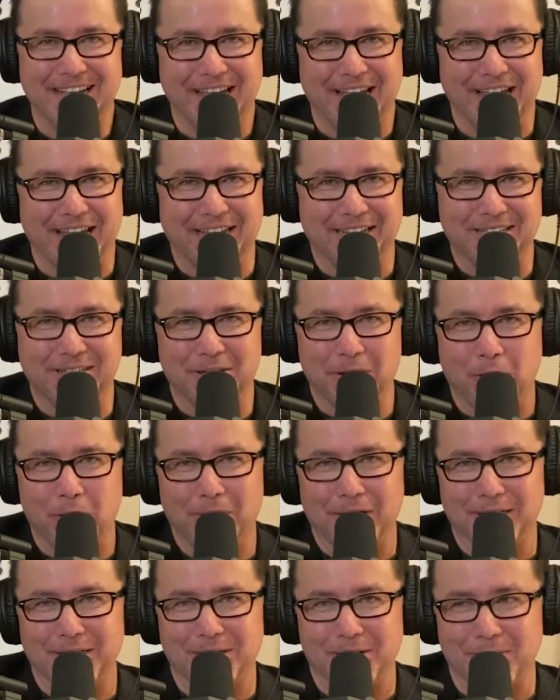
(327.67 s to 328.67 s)
and
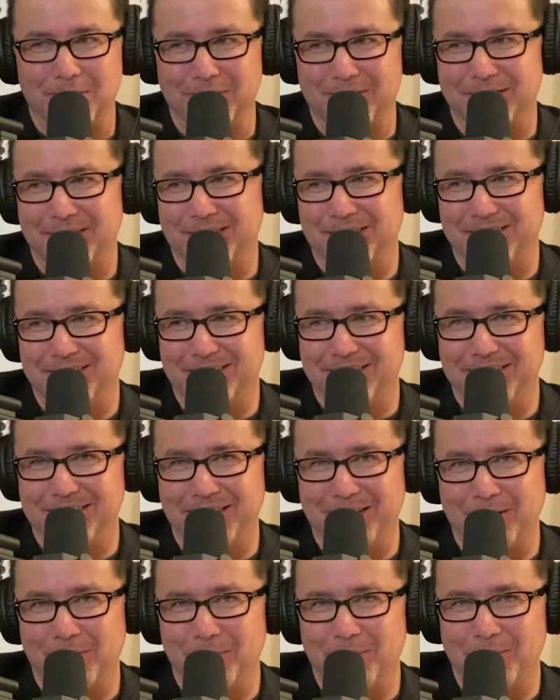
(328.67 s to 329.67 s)
Okotoks is, you
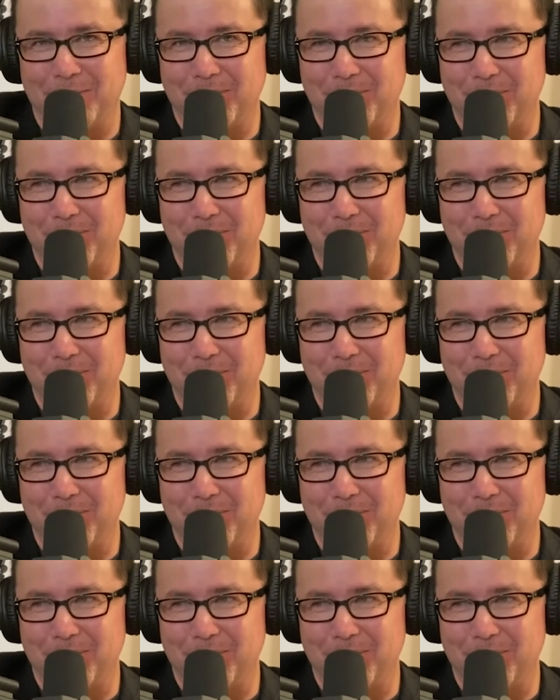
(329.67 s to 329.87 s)
know,